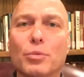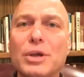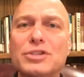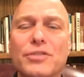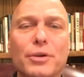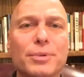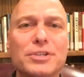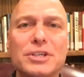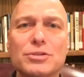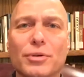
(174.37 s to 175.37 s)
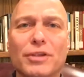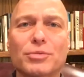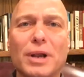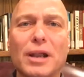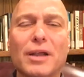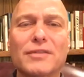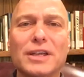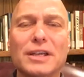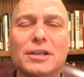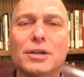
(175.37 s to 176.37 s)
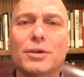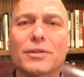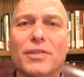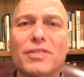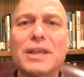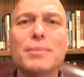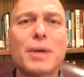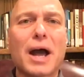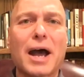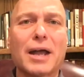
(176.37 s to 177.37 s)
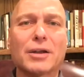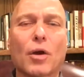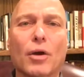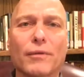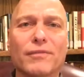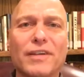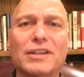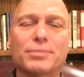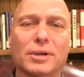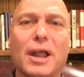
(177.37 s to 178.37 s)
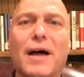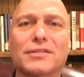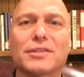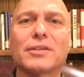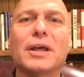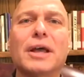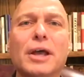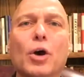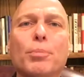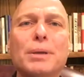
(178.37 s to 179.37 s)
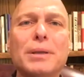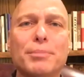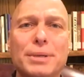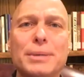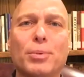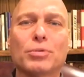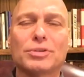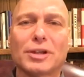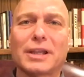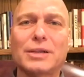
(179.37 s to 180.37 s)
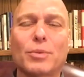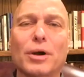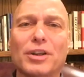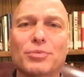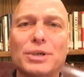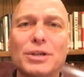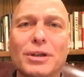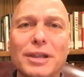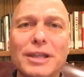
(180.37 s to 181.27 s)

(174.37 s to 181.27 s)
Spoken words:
reach their potential. That's what I love getting to do. And the theme behind our Facebook Lives is helping people to lead well, because when you